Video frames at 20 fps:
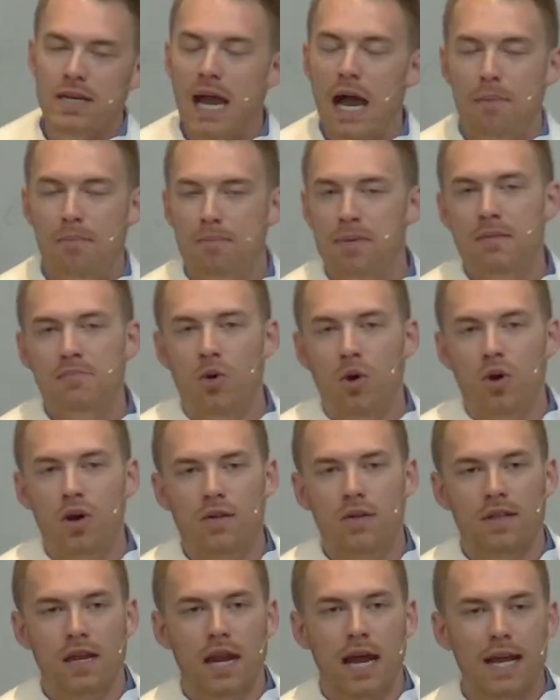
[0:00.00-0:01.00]
not be
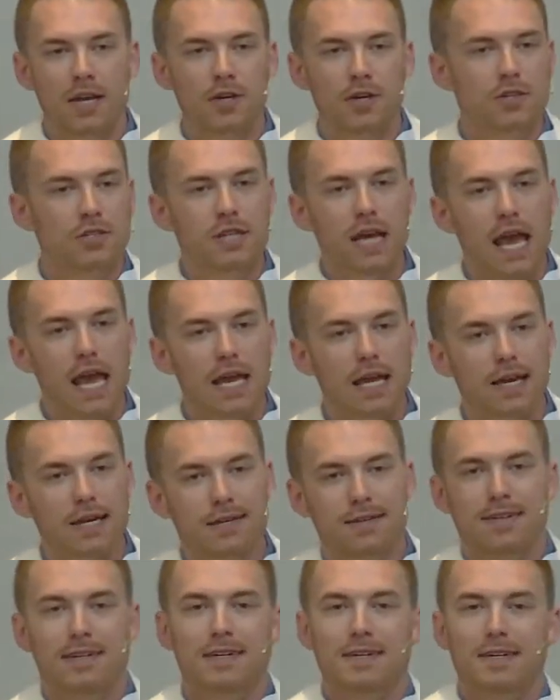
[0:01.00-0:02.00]
more than I could take.